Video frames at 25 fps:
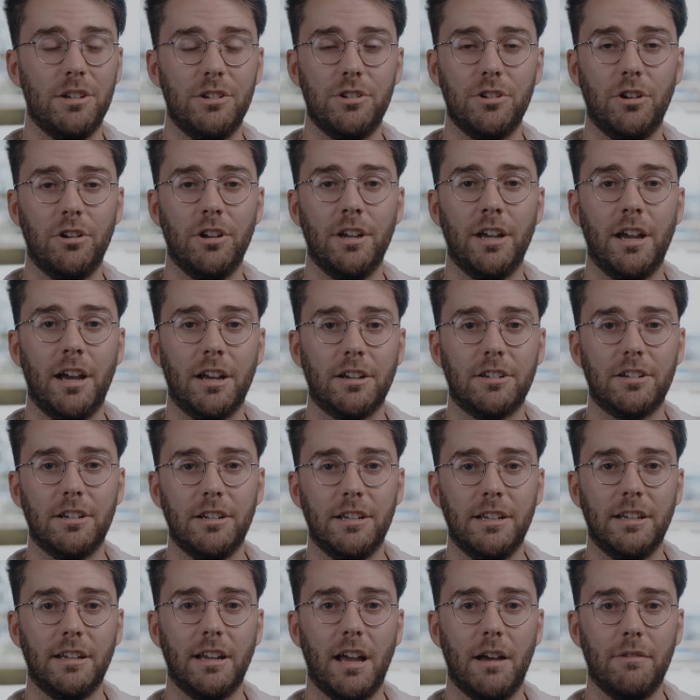enjoy it
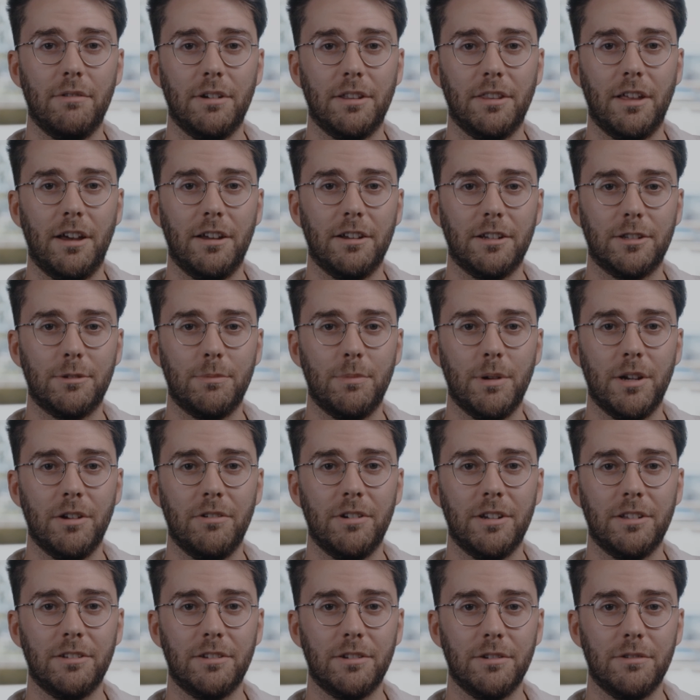actually, having that
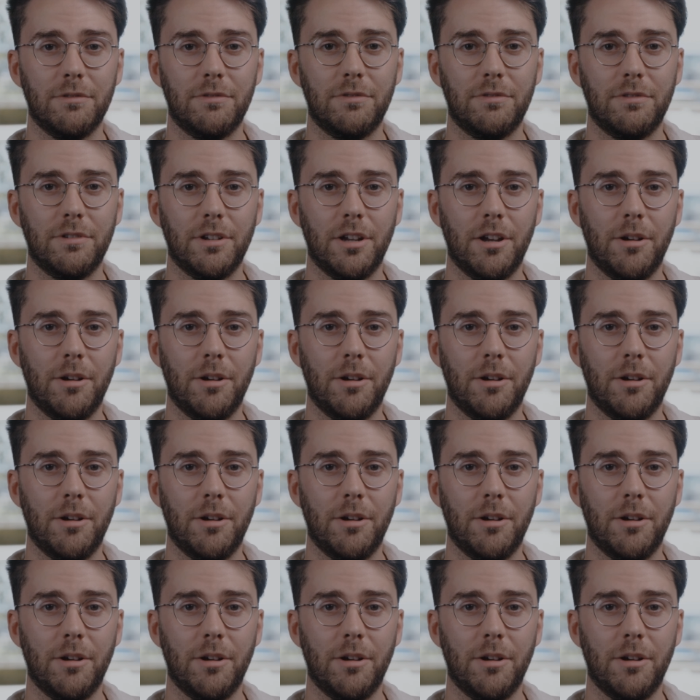experience of